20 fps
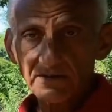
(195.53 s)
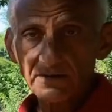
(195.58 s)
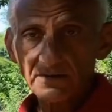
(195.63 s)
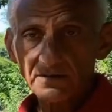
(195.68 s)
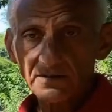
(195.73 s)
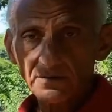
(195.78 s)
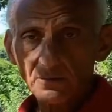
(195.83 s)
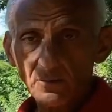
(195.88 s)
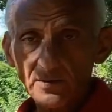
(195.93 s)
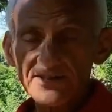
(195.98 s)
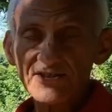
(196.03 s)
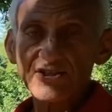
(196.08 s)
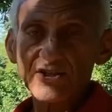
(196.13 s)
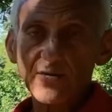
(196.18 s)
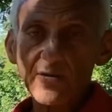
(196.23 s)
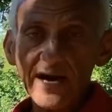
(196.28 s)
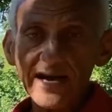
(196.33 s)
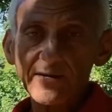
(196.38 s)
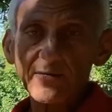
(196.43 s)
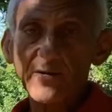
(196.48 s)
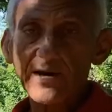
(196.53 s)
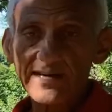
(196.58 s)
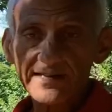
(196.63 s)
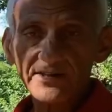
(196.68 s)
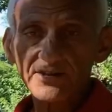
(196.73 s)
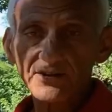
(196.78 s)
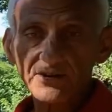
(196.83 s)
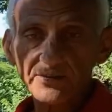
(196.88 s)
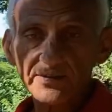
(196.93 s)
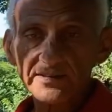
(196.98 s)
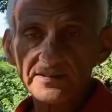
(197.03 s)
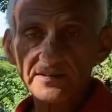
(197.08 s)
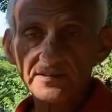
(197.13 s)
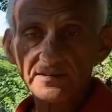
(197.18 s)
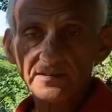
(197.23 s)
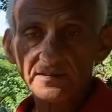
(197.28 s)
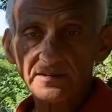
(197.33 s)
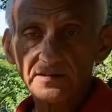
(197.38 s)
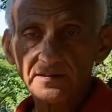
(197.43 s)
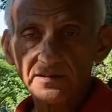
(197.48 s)
What's the right way to do it?
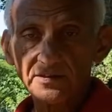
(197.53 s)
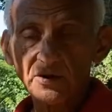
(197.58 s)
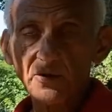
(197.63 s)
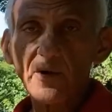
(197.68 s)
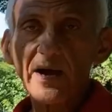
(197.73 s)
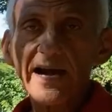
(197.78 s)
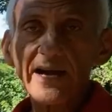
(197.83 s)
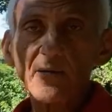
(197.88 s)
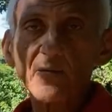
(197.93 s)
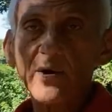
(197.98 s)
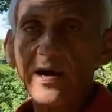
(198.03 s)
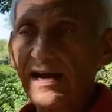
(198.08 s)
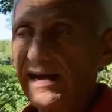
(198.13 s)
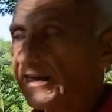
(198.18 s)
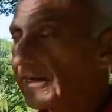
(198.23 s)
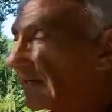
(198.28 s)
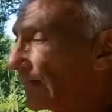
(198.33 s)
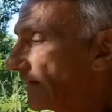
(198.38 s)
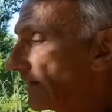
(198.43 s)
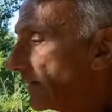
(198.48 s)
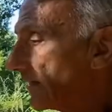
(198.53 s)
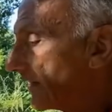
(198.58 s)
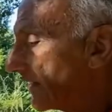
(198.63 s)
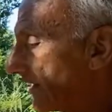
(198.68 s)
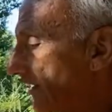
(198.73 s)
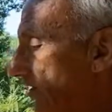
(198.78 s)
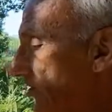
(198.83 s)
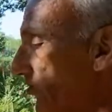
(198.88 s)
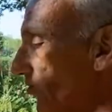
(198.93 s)
The right way is to